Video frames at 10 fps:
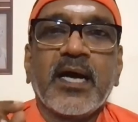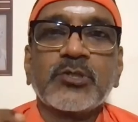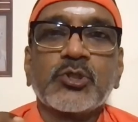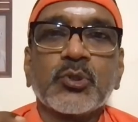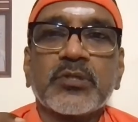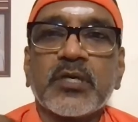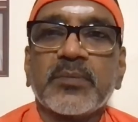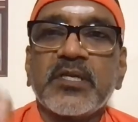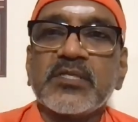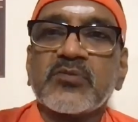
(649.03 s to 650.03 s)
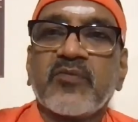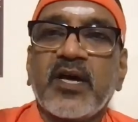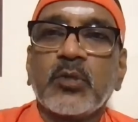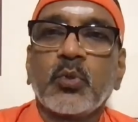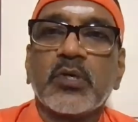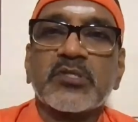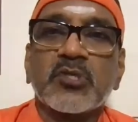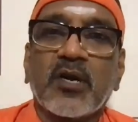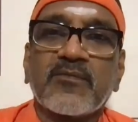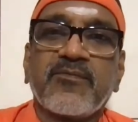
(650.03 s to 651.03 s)
Achyuta means one who
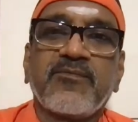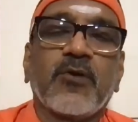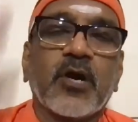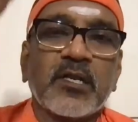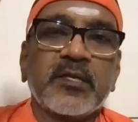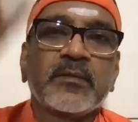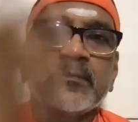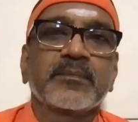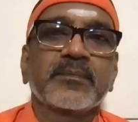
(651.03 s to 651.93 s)
has not fallen.